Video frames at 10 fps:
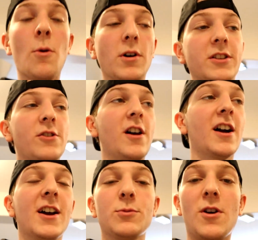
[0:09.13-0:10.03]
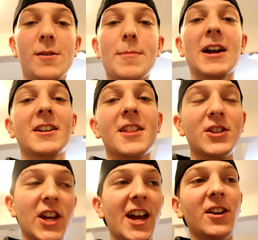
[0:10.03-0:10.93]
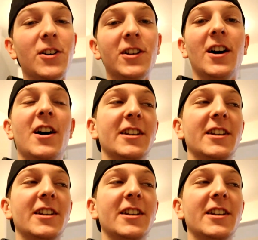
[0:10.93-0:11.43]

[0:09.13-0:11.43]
What's going on, guys? Welcome back to the channel.